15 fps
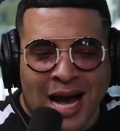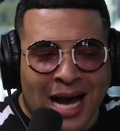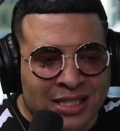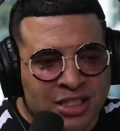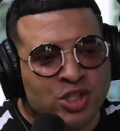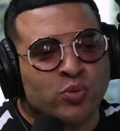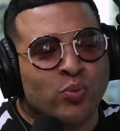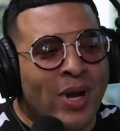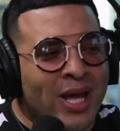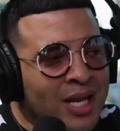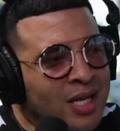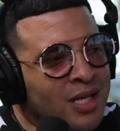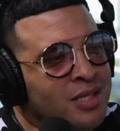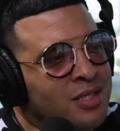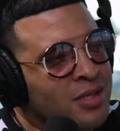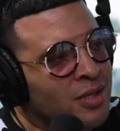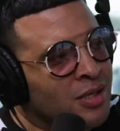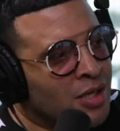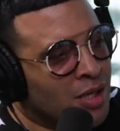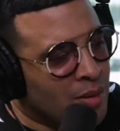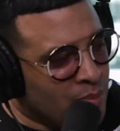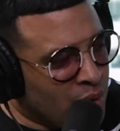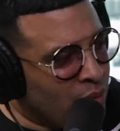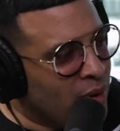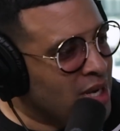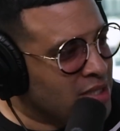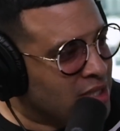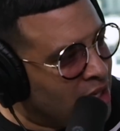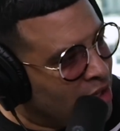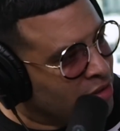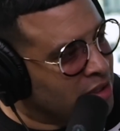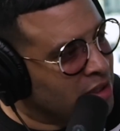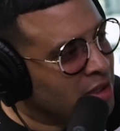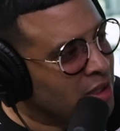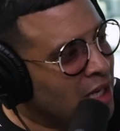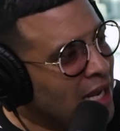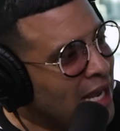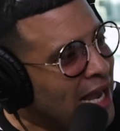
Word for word: I just ran into Perez Hilton,